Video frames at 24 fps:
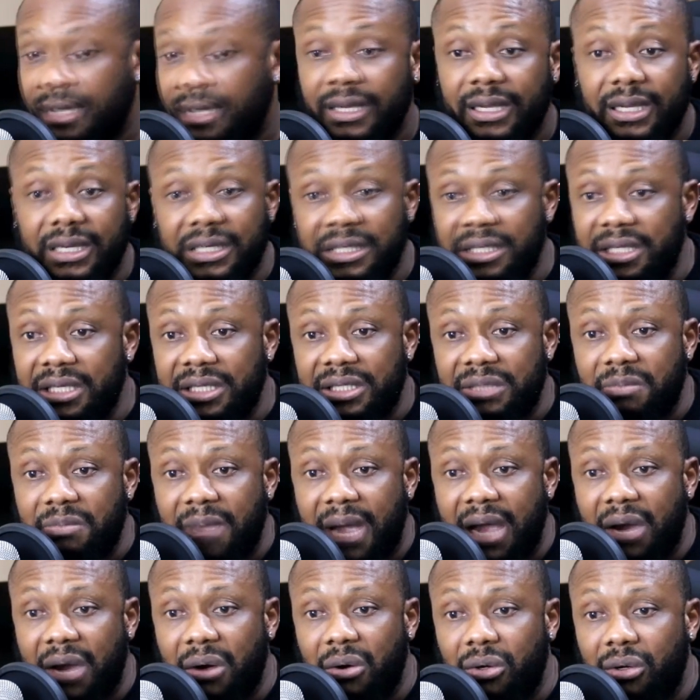This is
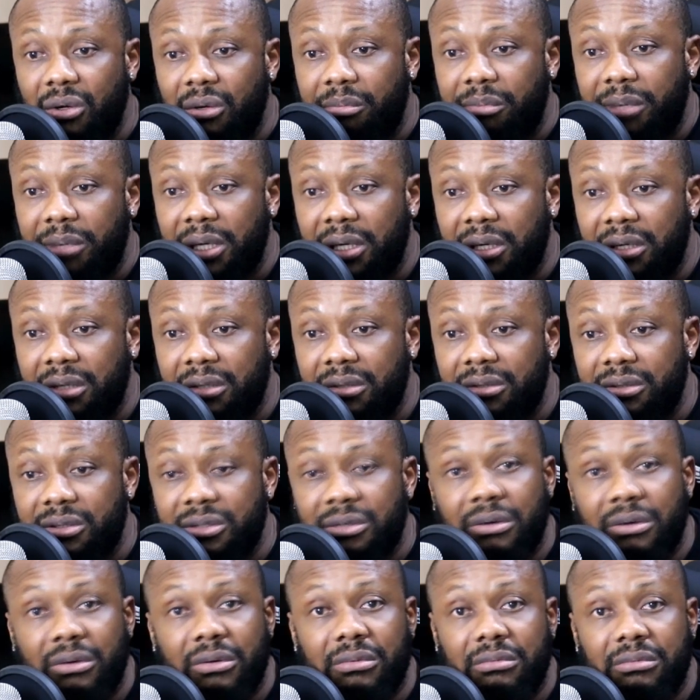my own opinion,
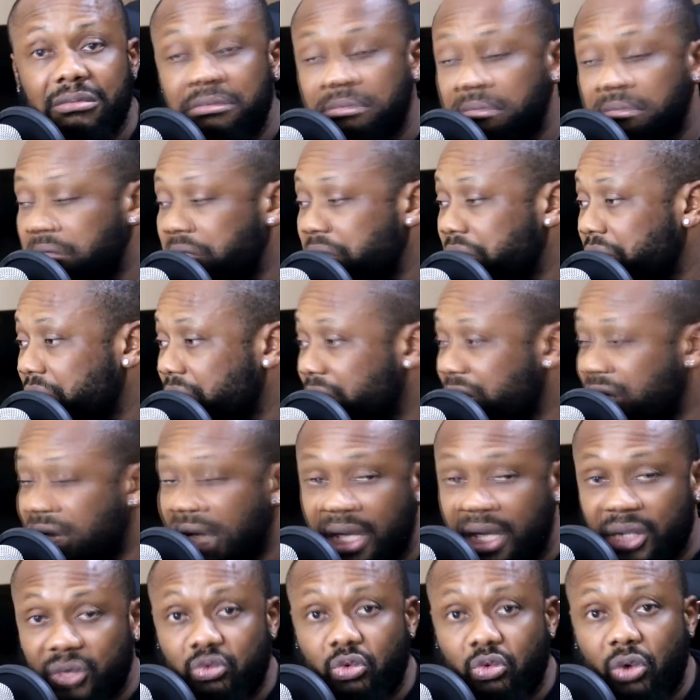so
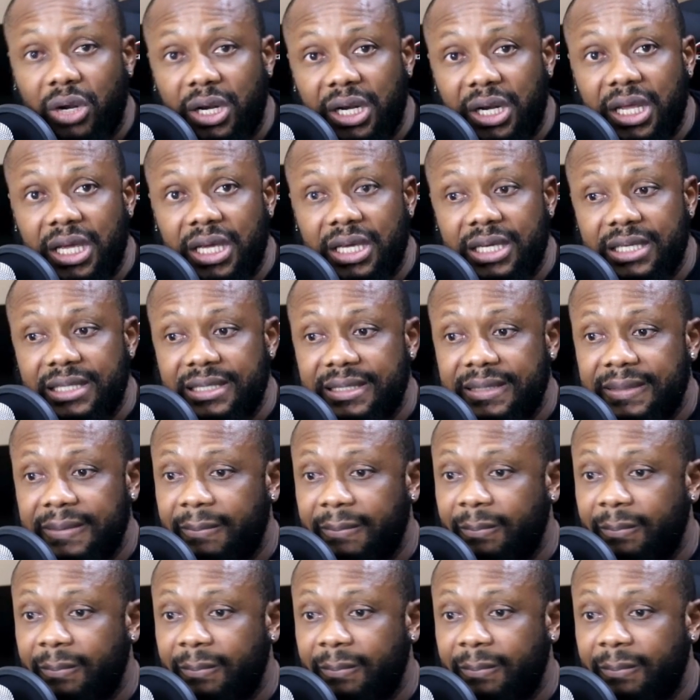that's what it is.